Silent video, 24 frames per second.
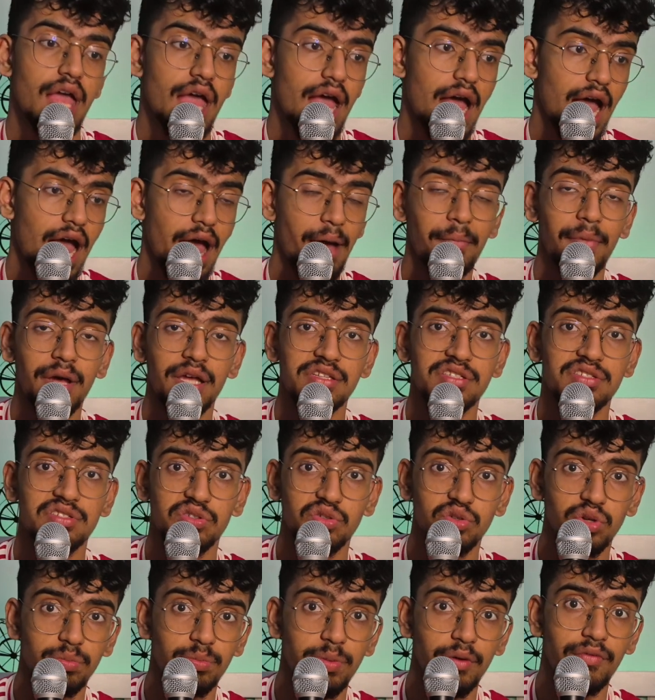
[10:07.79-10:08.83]
Amass,
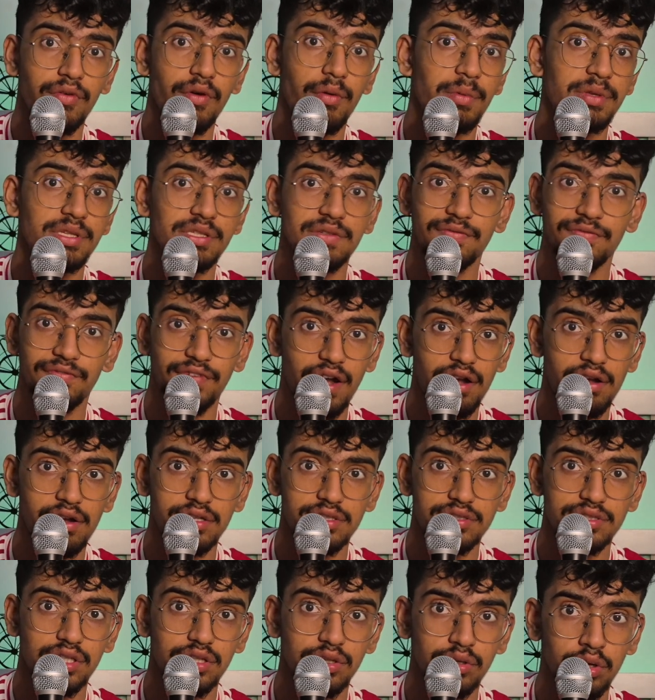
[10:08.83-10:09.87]
good performance.
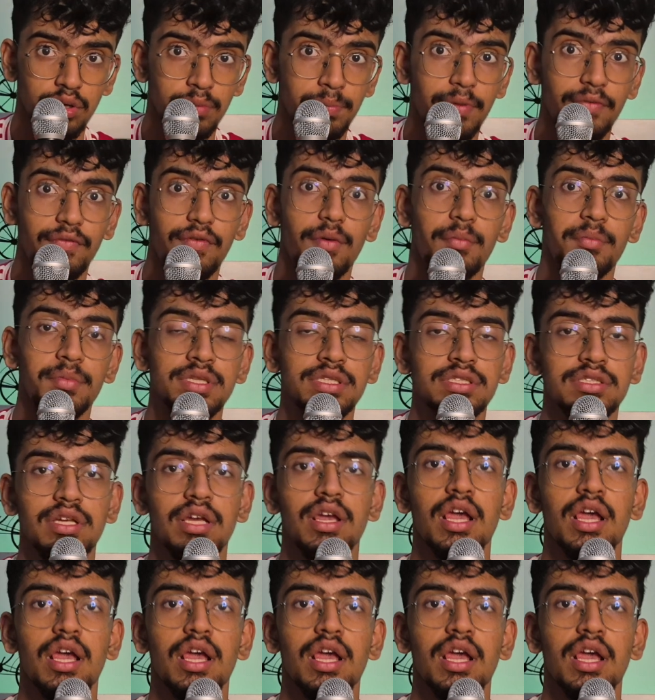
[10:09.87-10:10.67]
Fredricson, good performance.